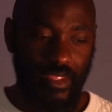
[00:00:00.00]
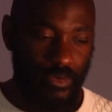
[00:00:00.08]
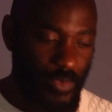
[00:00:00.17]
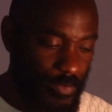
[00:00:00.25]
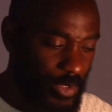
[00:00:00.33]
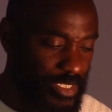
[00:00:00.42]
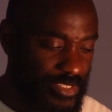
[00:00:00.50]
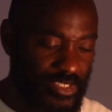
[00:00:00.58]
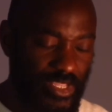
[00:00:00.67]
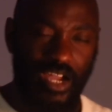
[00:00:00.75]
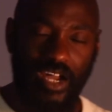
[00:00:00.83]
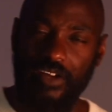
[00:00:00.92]
We want to
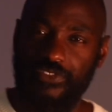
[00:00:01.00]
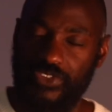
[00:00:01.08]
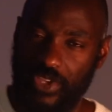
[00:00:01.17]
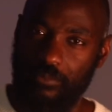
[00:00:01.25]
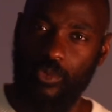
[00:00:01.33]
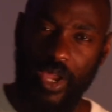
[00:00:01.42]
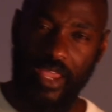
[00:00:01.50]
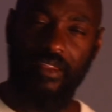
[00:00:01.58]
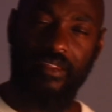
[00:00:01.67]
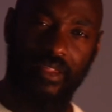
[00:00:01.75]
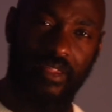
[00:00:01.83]
start off somewhere